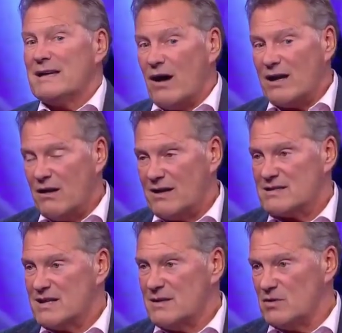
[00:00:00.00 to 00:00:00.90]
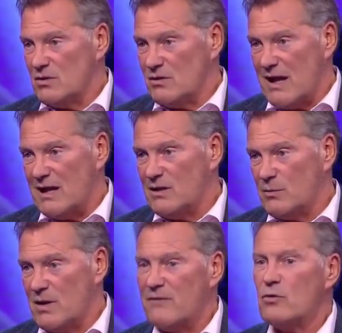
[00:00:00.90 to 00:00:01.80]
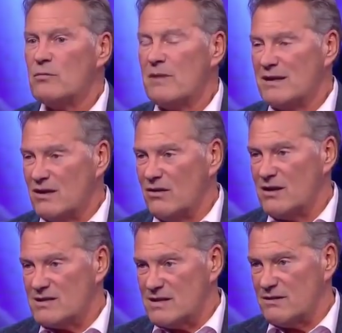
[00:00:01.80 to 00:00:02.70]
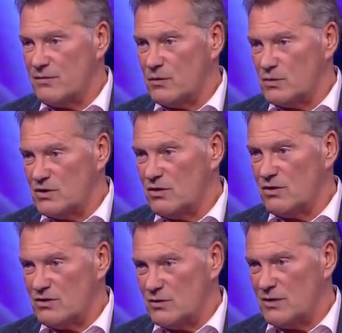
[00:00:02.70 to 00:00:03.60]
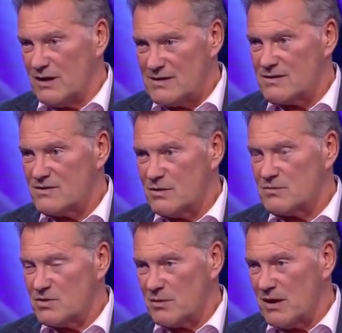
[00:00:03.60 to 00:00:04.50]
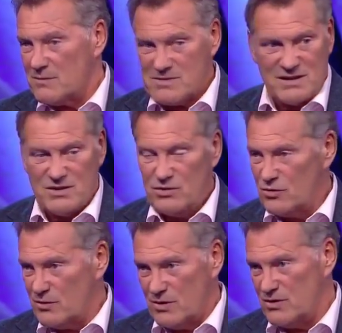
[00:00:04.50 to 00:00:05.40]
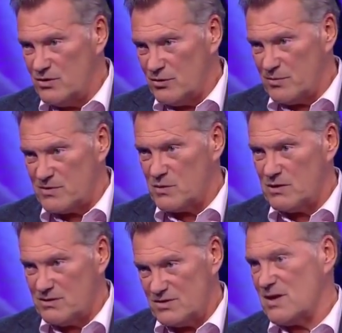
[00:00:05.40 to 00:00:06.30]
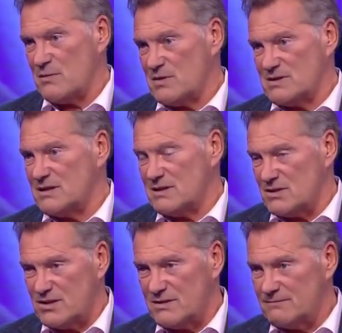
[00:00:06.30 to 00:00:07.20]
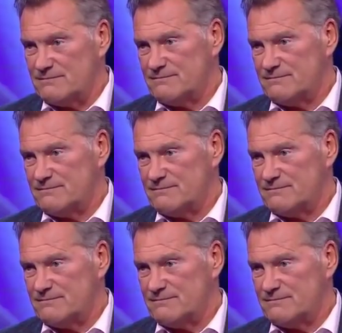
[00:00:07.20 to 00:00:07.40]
I'd like to see him do that a little bit. If you're a Man United centre-forward, you've got to do it against the top clubs and in Europe as well, in Champions League this year.